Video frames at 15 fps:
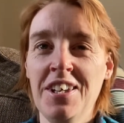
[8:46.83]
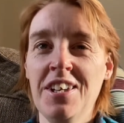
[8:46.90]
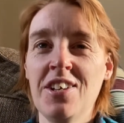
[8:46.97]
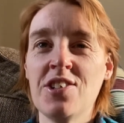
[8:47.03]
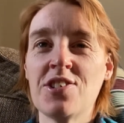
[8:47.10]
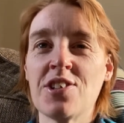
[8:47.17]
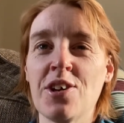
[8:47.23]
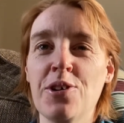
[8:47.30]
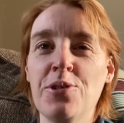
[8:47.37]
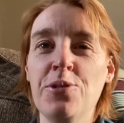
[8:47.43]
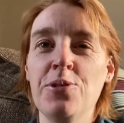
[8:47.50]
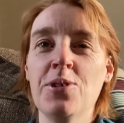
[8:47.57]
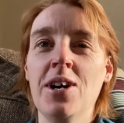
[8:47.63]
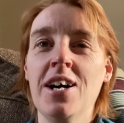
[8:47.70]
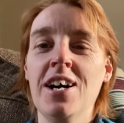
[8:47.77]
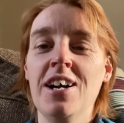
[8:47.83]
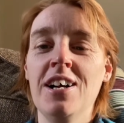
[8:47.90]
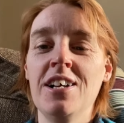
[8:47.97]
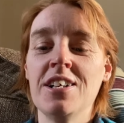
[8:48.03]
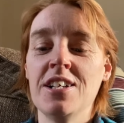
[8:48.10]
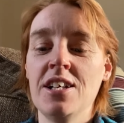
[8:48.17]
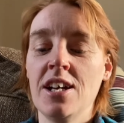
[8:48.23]
So,
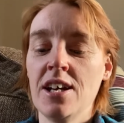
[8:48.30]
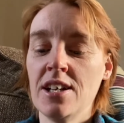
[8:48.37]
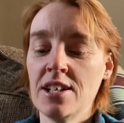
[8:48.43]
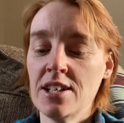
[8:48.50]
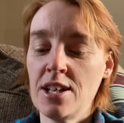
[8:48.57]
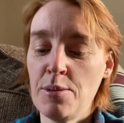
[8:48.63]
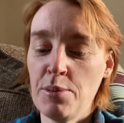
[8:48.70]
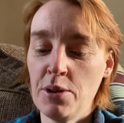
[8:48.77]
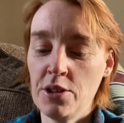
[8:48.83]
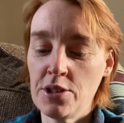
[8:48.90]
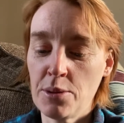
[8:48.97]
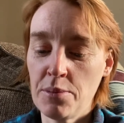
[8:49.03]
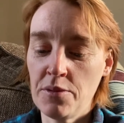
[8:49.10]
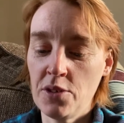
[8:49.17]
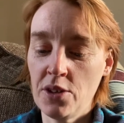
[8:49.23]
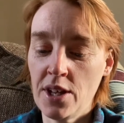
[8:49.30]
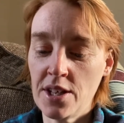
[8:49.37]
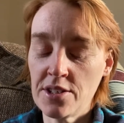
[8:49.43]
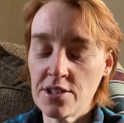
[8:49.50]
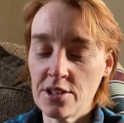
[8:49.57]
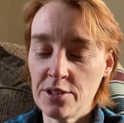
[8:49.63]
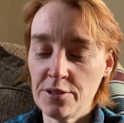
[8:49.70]
keeping on top of all that
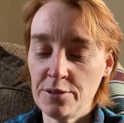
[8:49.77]
stuff.